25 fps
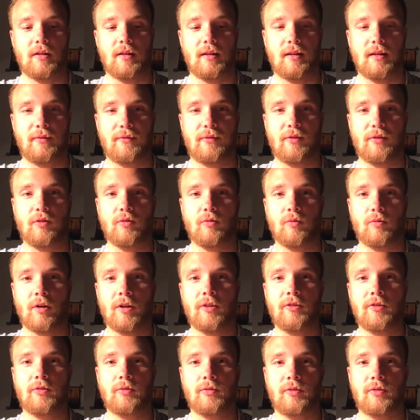If you
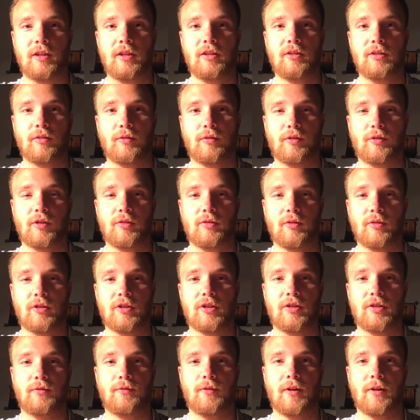want to
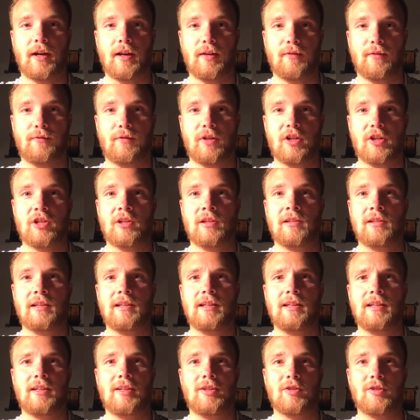detoxify
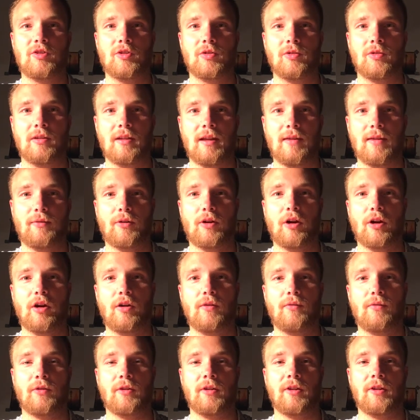efficiently, you should never
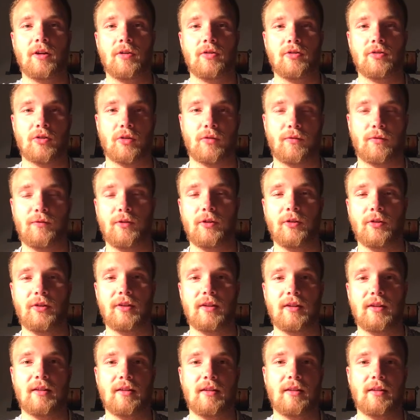overdose or feel
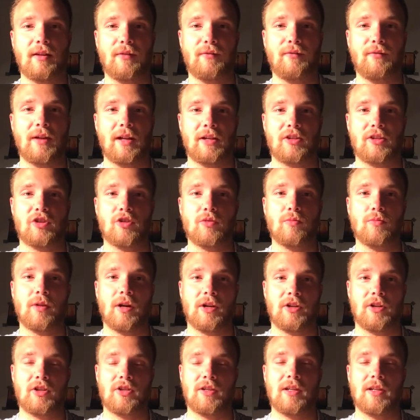the effects too
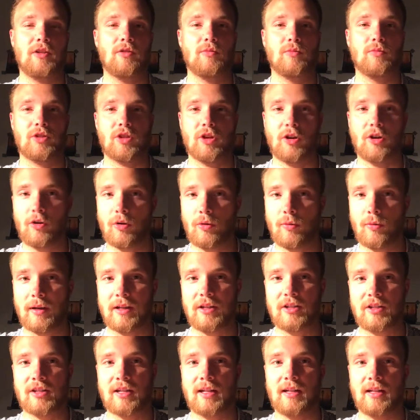much. Then you must
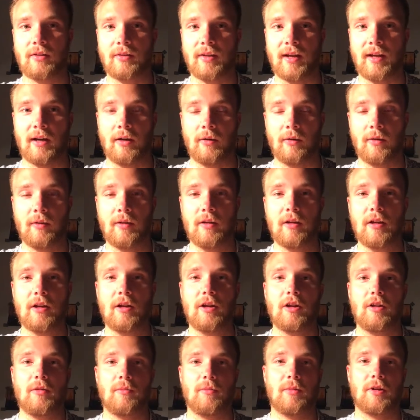always scale down.
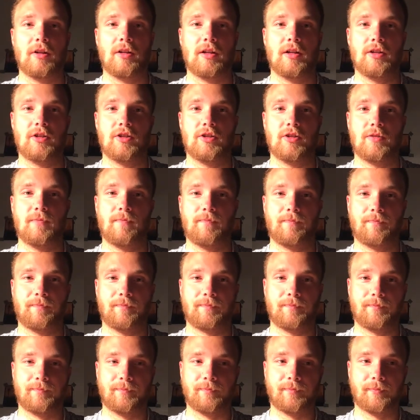Because
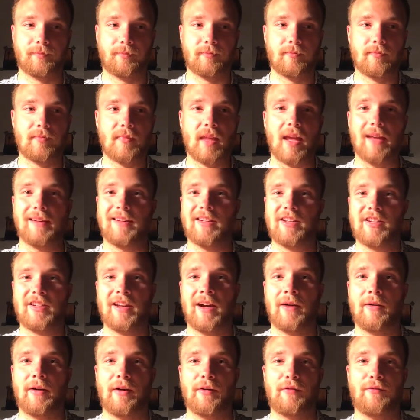this is
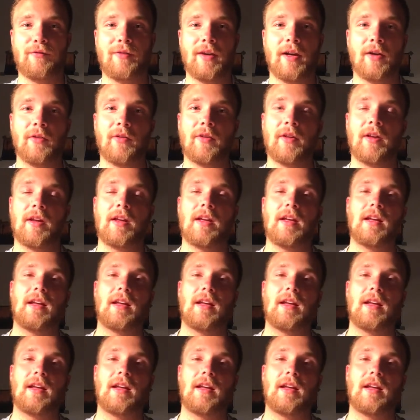how I felt.